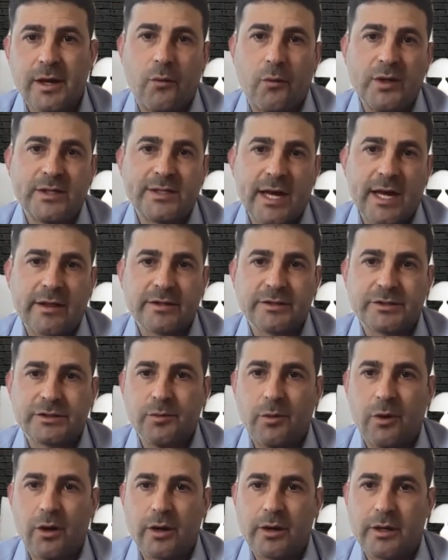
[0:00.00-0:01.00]
We take this
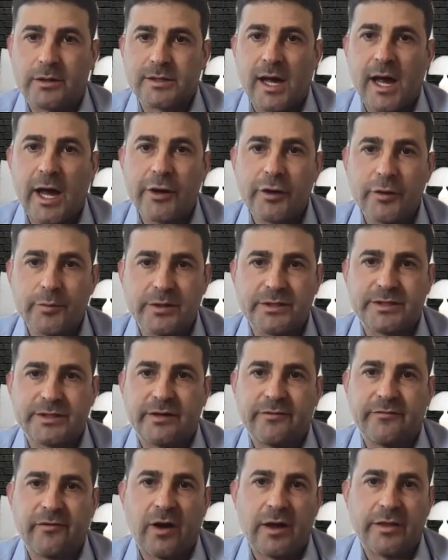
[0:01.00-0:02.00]
to market
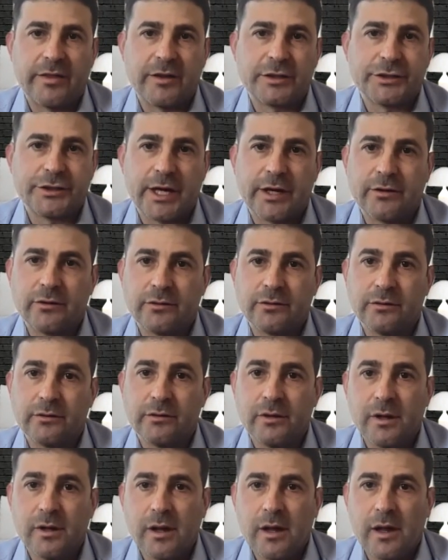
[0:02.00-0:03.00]
100% by the
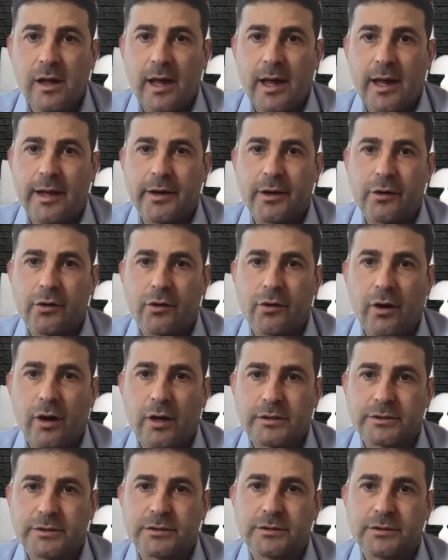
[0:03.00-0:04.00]
channel and
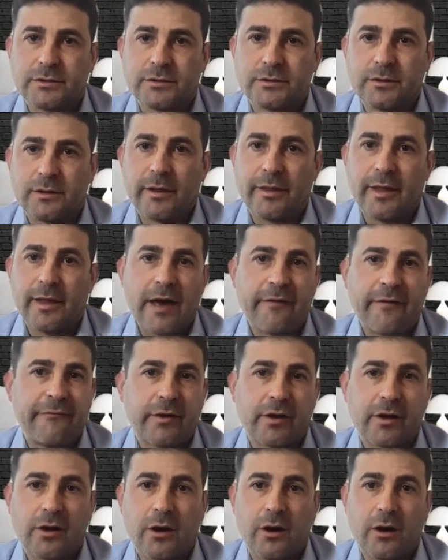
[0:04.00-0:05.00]
across the
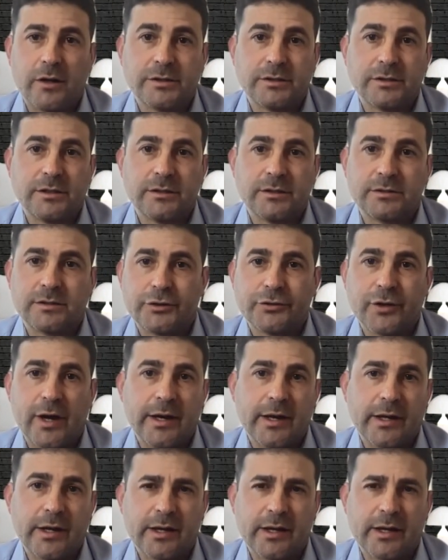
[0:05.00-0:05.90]
Africa continent, trading